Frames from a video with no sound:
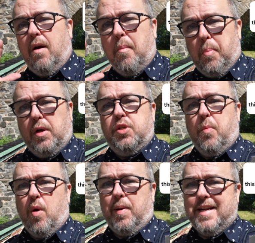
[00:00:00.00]
a bunch
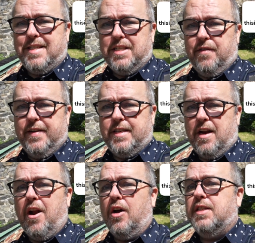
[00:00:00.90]
more places to visit
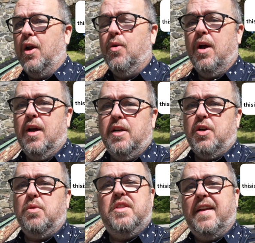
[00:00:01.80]
in Oslo.
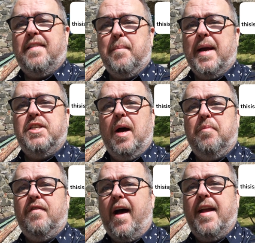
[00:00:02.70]
Don't think that my top
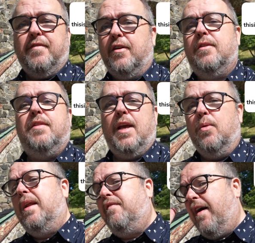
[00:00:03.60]
5 are the
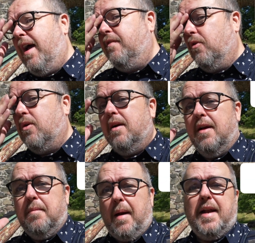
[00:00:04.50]
only 5, or
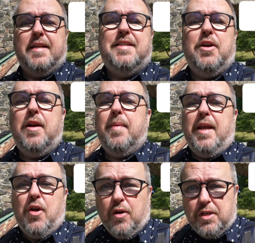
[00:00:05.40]
might necessarily be
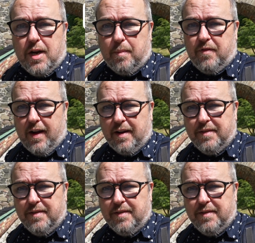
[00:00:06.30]
your top 5.